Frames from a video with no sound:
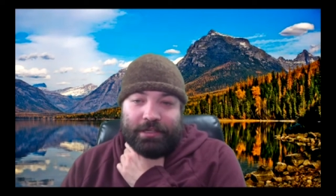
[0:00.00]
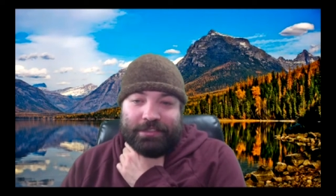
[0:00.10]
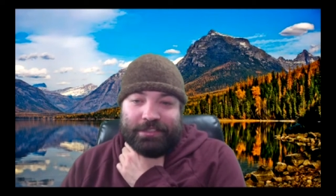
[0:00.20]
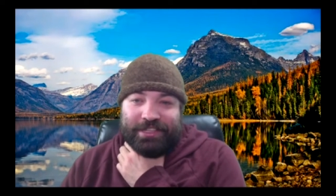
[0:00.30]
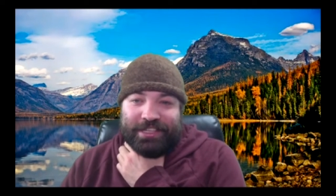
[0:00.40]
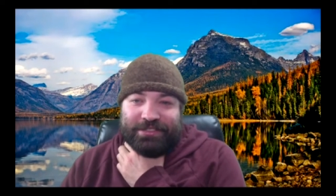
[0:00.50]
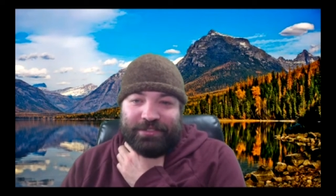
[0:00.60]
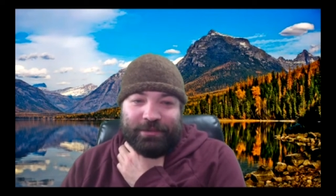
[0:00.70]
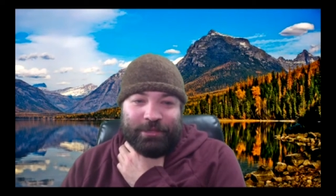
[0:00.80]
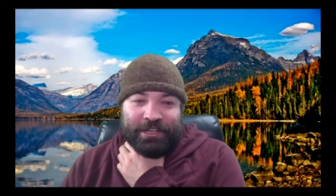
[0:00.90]
So thanks for
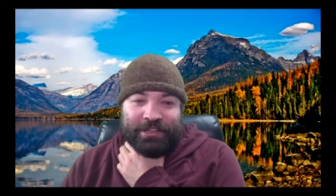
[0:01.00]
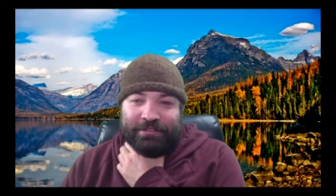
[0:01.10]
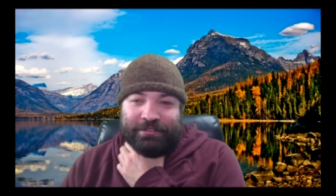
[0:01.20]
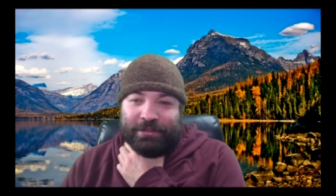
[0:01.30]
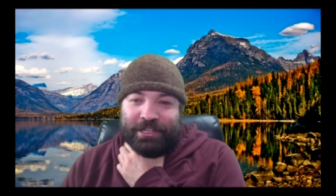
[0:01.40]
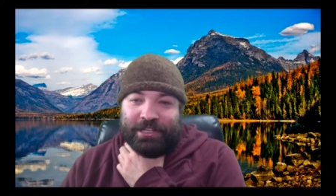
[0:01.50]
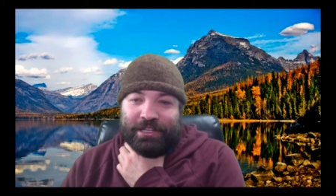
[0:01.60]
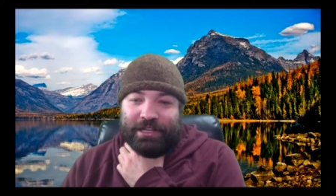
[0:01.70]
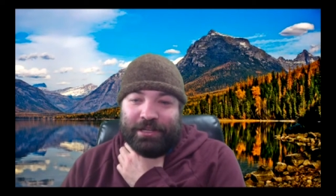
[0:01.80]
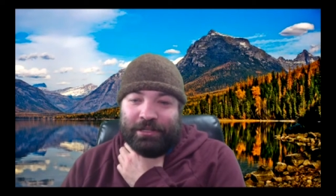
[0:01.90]
coming out, everybody.
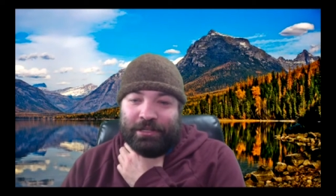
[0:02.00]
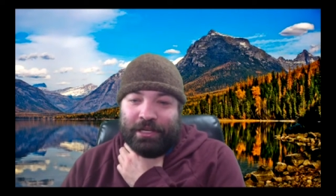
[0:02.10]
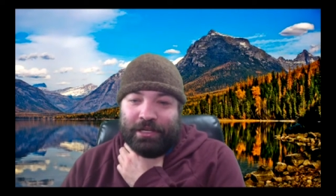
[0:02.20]
And